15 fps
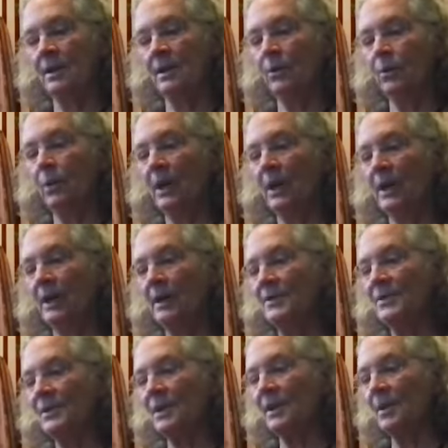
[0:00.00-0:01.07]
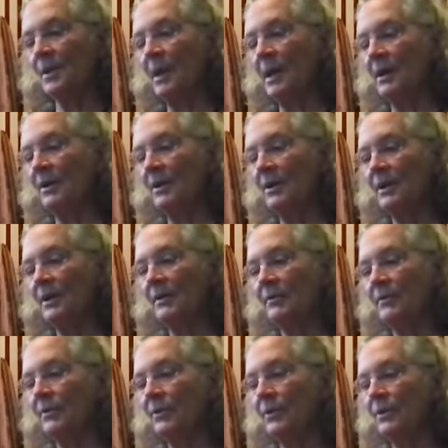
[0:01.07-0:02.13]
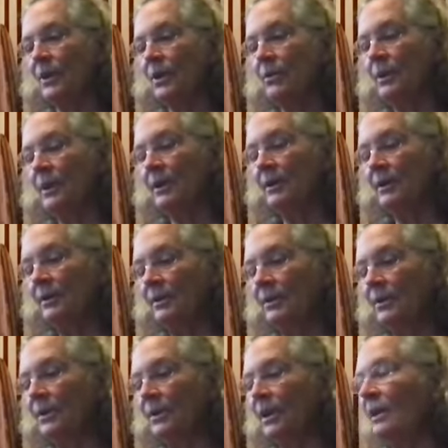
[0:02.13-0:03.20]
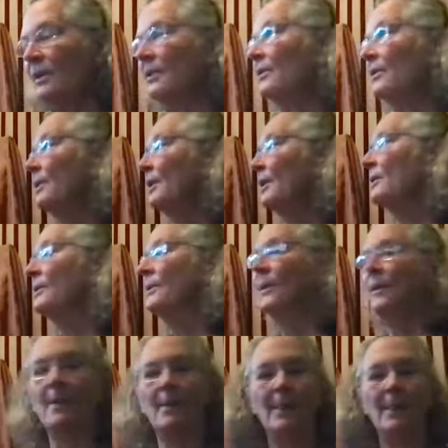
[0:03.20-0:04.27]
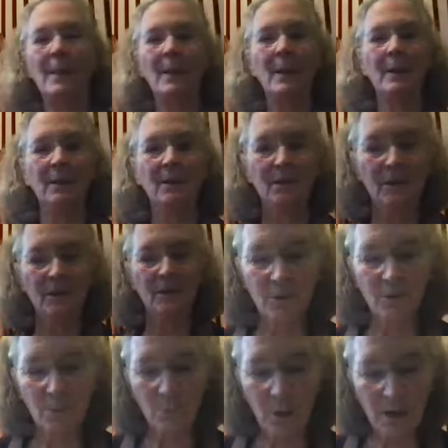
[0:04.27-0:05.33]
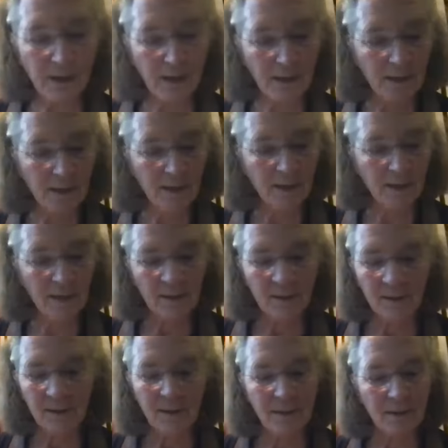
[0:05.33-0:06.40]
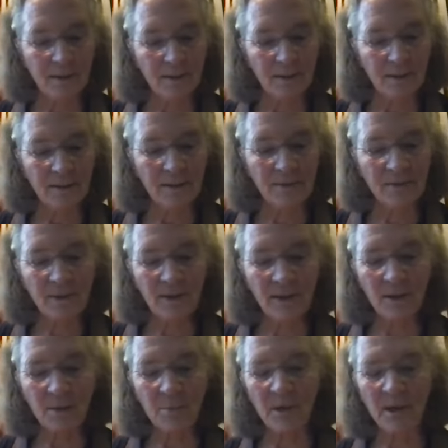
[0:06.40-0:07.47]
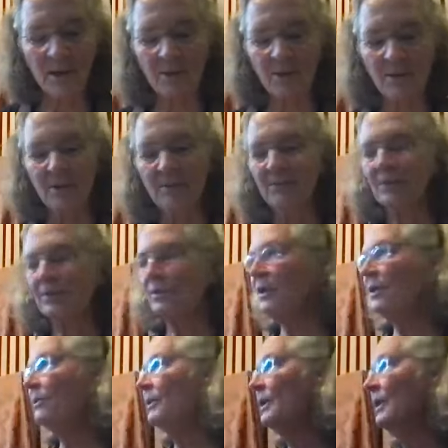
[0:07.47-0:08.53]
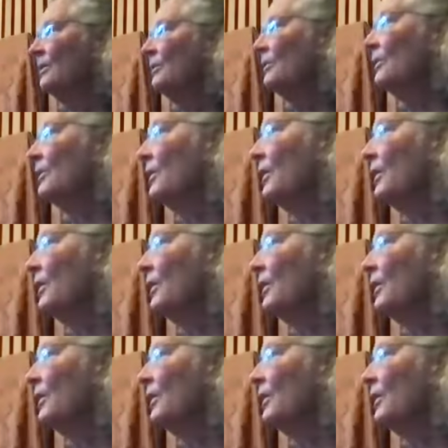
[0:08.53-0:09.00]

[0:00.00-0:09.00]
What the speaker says: The way is not a matter of your knowing or not knowing. The way is not a matter of your knowing or